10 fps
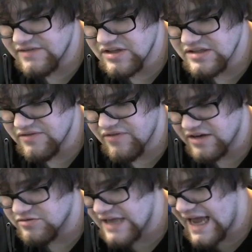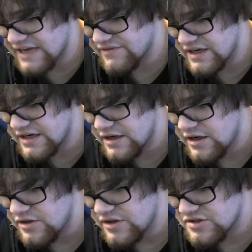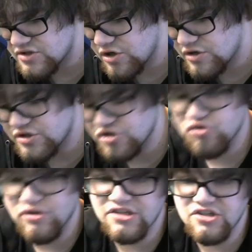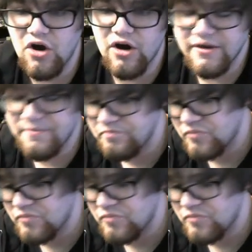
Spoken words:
If this effect was activated this turn, destroy this card.